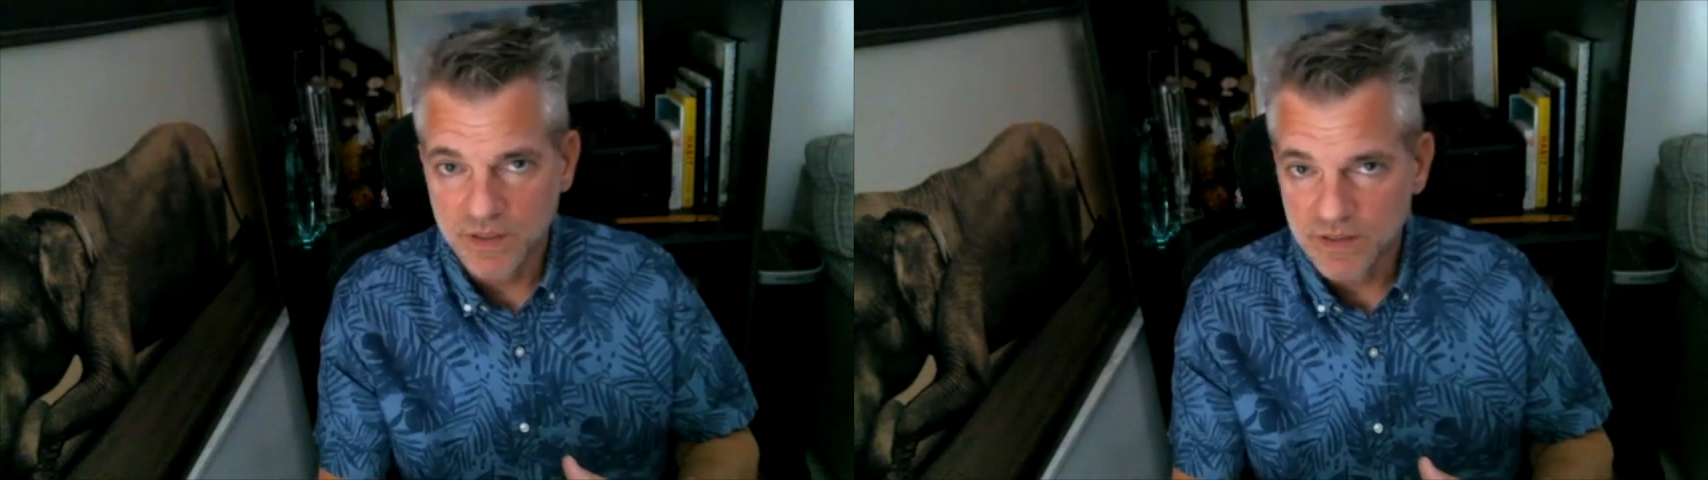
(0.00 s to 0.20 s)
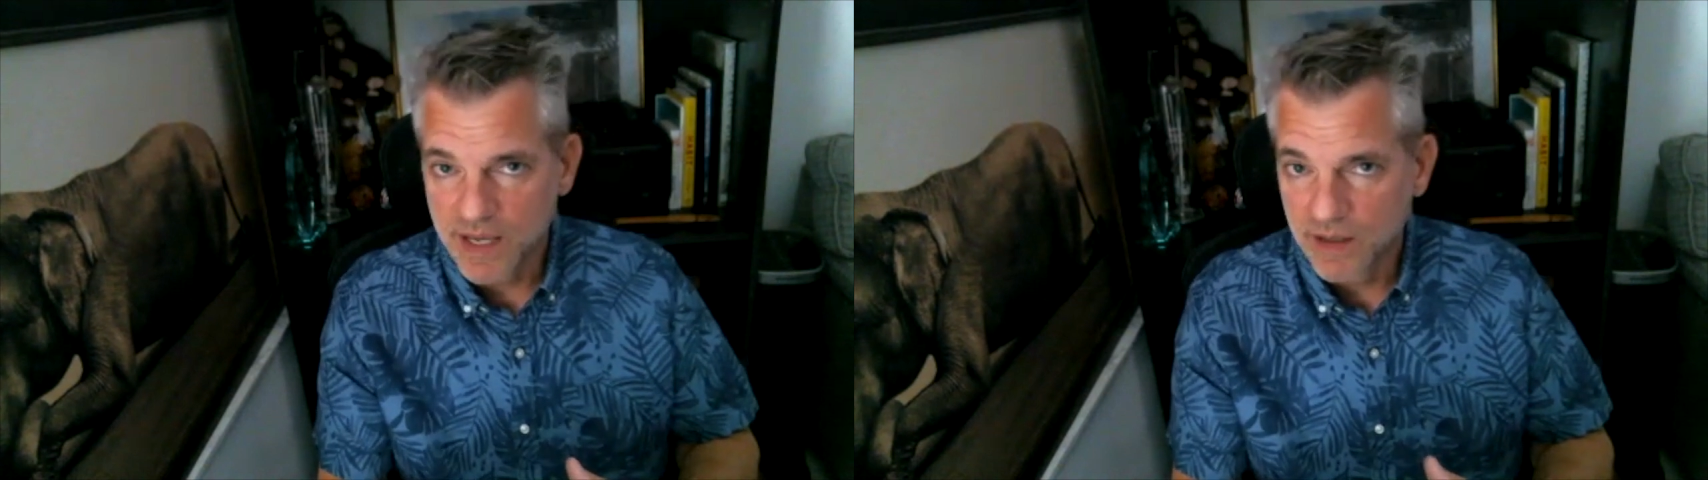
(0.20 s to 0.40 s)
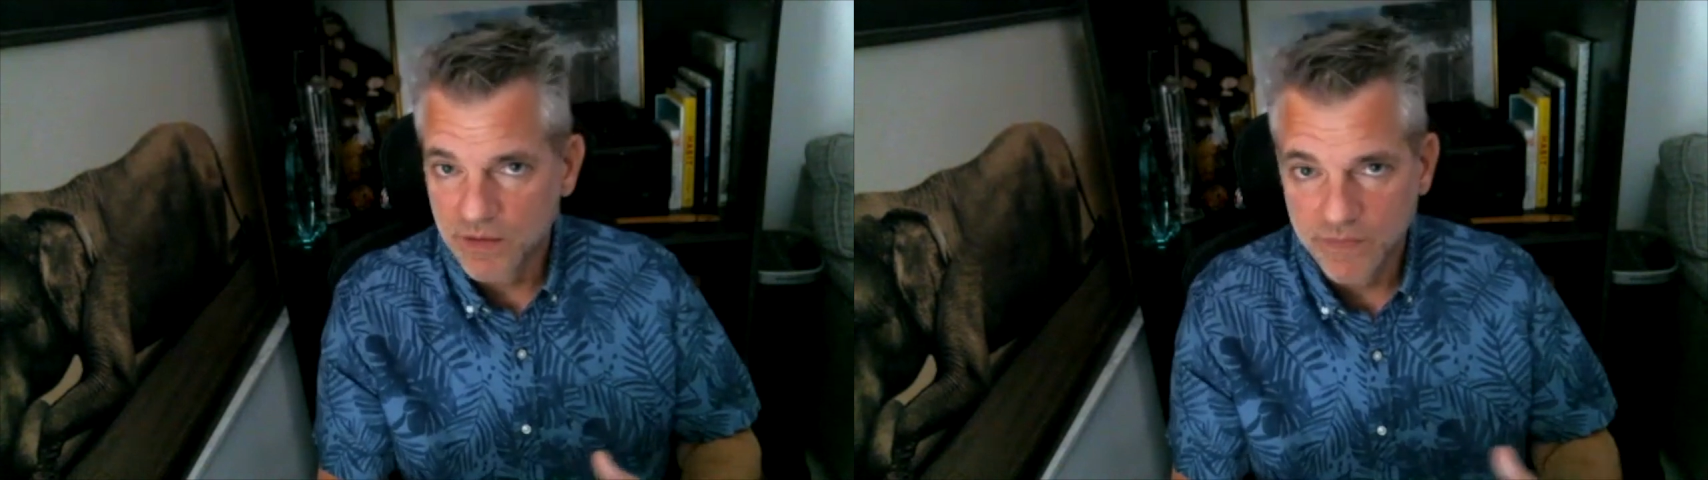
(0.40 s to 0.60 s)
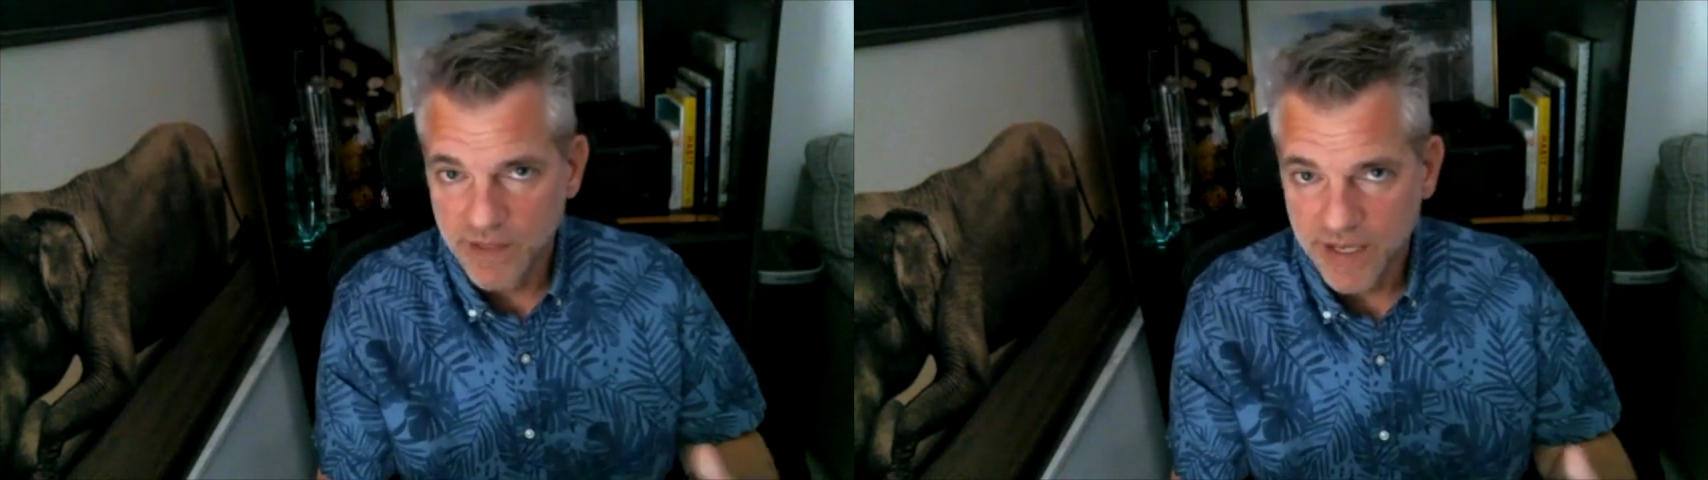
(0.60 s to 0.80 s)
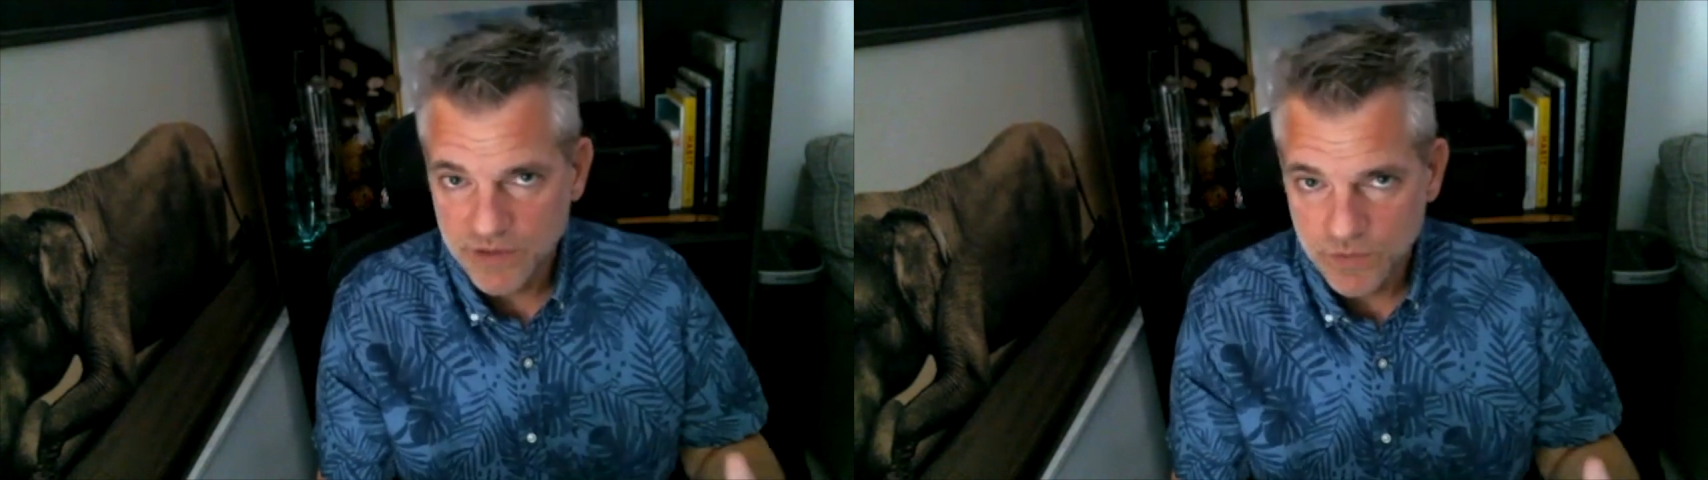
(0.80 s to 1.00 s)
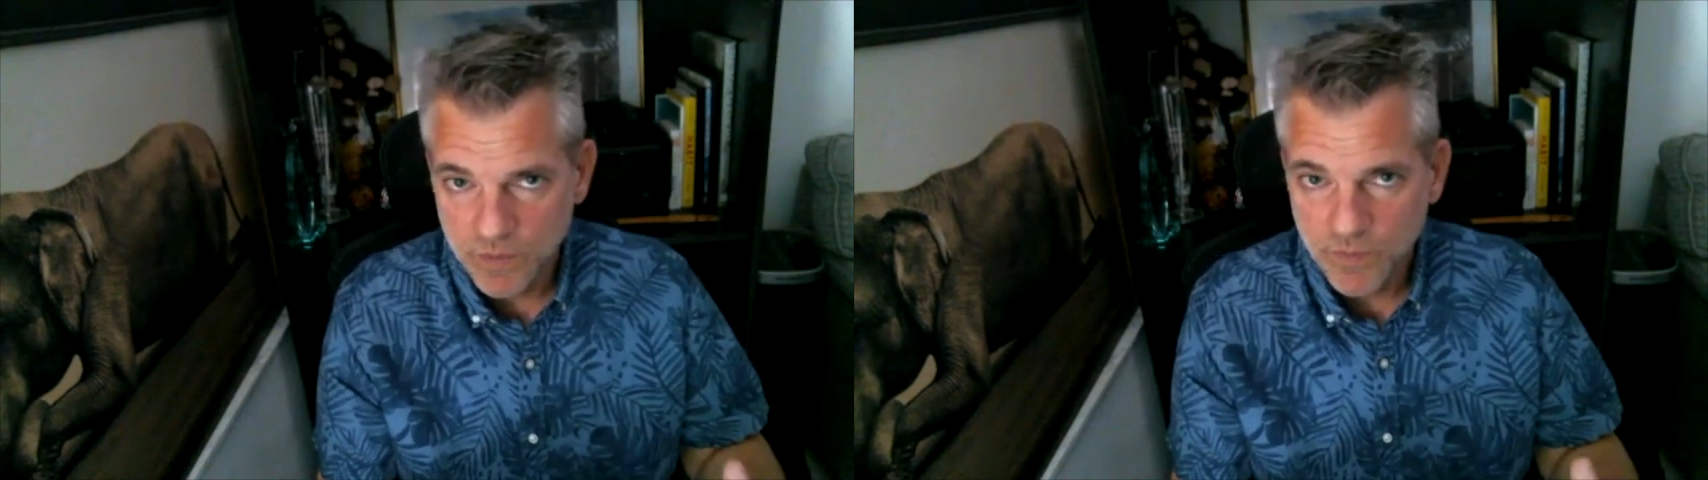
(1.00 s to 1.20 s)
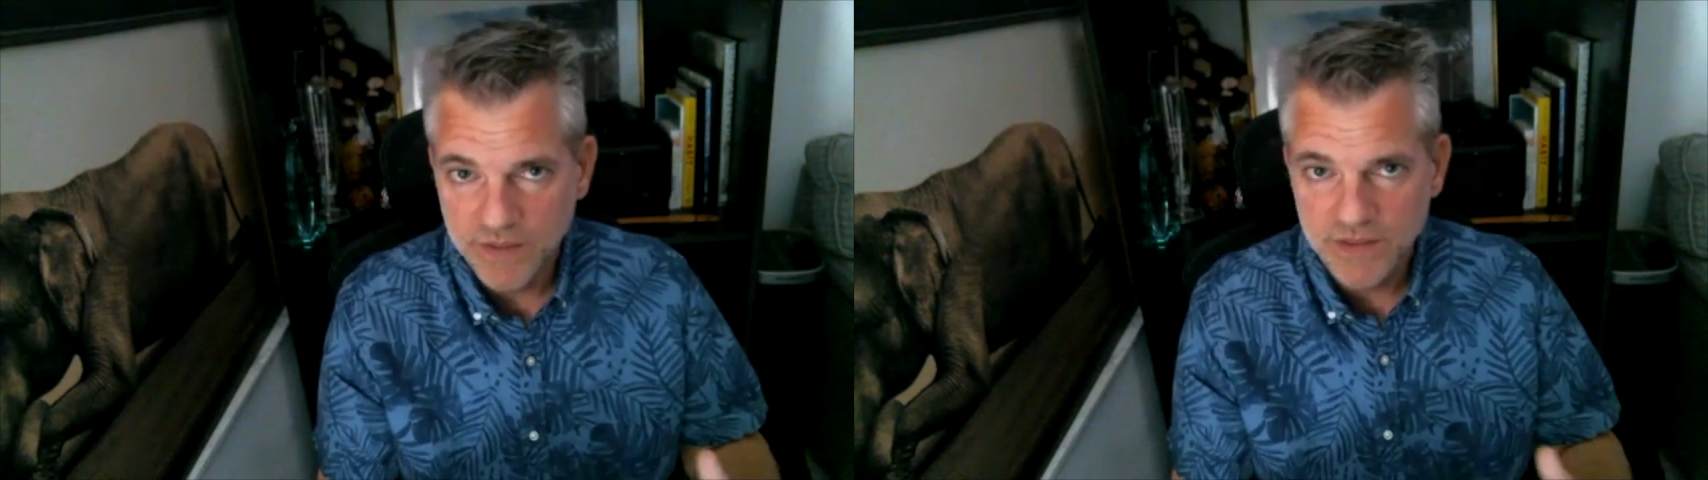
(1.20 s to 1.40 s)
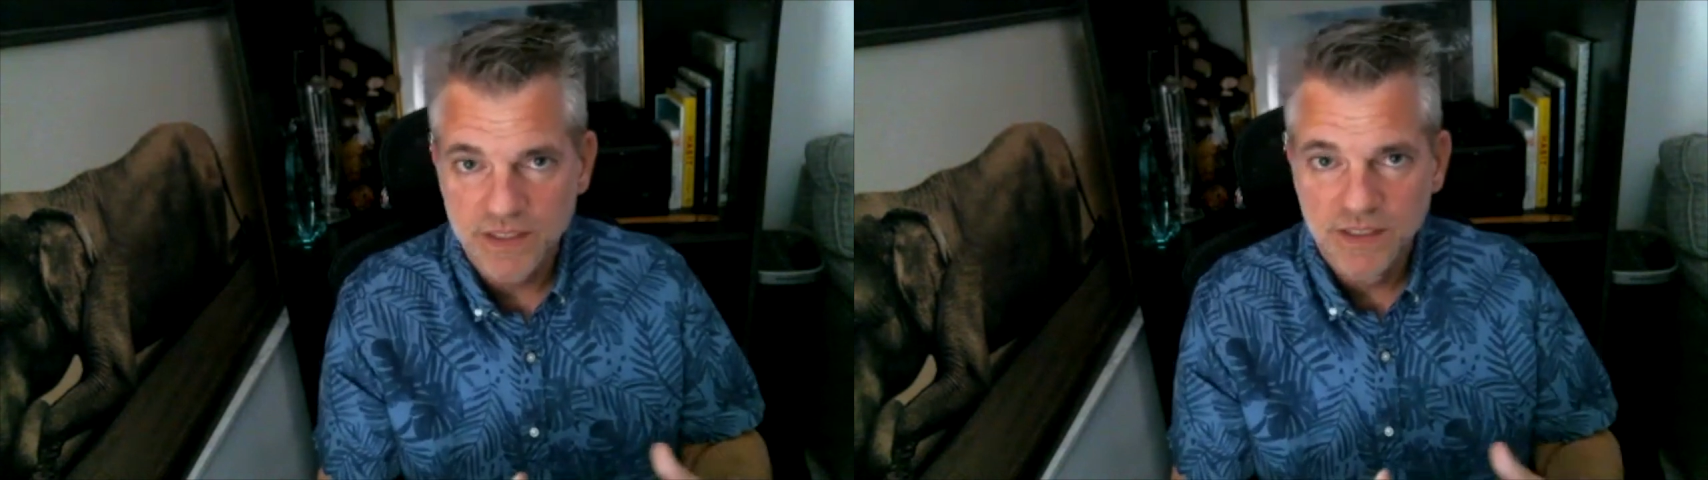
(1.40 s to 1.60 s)
down in the last 3
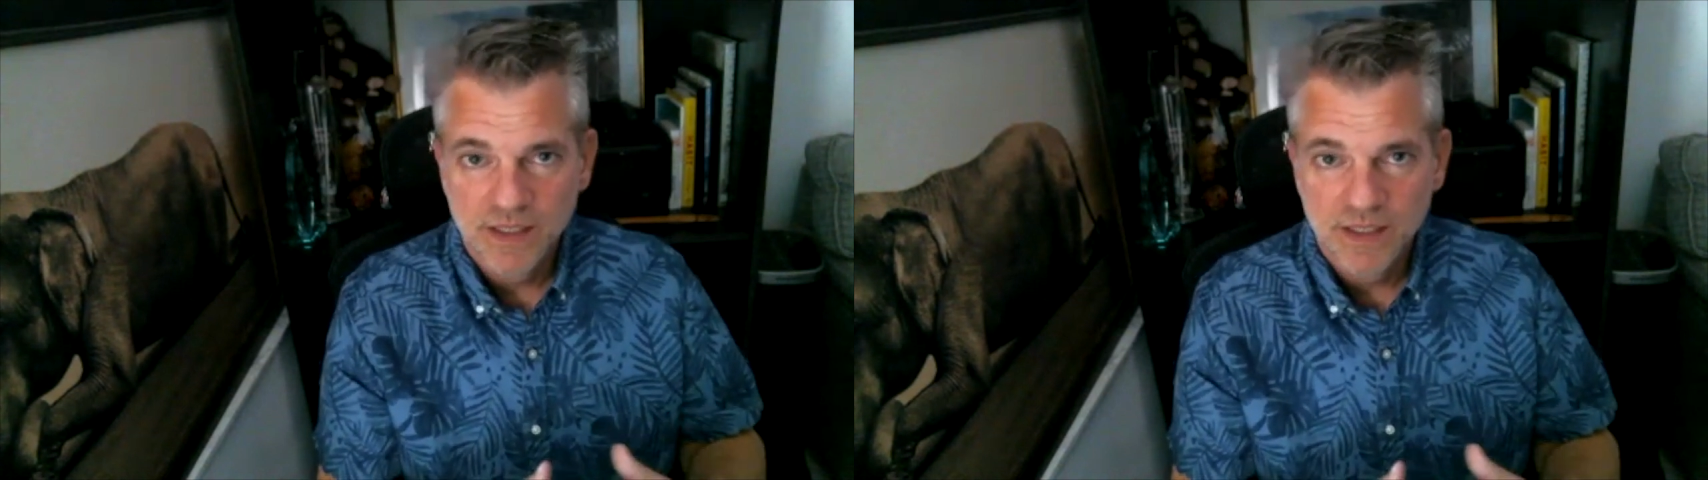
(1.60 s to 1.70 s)
months.